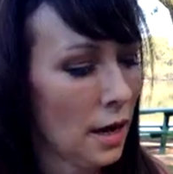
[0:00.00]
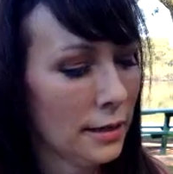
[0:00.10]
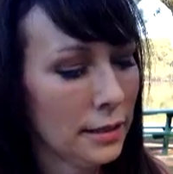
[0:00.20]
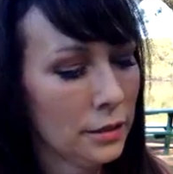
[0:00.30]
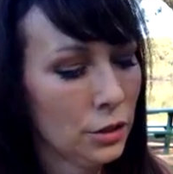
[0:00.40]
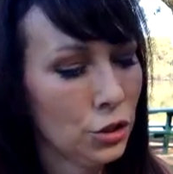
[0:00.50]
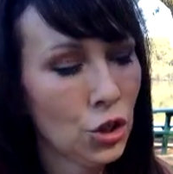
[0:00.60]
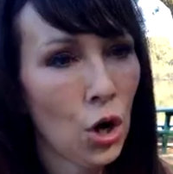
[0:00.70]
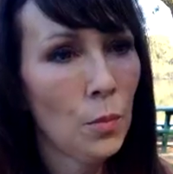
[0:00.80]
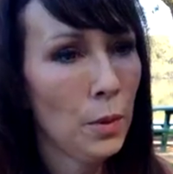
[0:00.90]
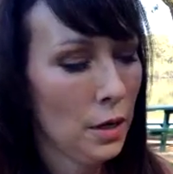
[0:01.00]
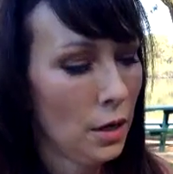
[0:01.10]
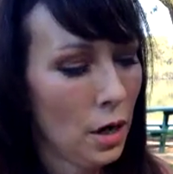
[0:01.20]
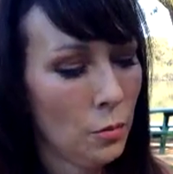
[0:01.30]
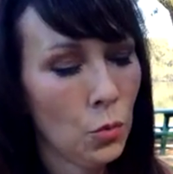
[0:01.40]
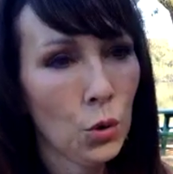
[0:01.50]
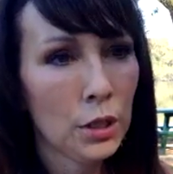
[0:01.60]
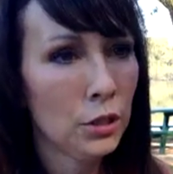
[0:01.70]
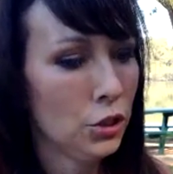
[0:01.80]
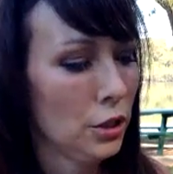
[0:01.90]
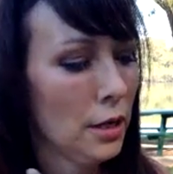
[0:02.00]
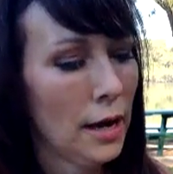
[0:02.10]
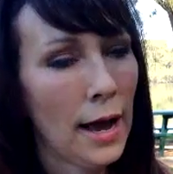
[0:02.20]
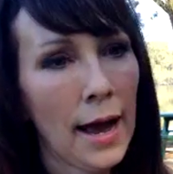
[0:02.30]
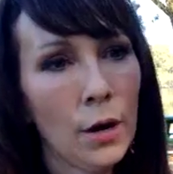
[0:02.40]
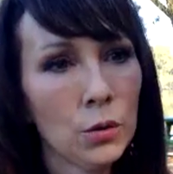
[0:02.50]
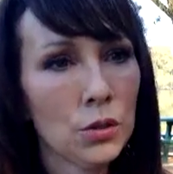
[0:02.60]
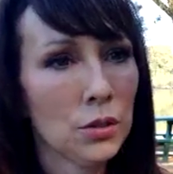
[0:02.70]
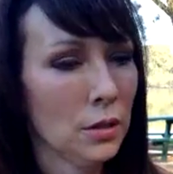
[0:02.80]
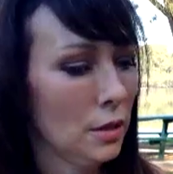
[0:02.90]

I needed a job, a mortgage, a house,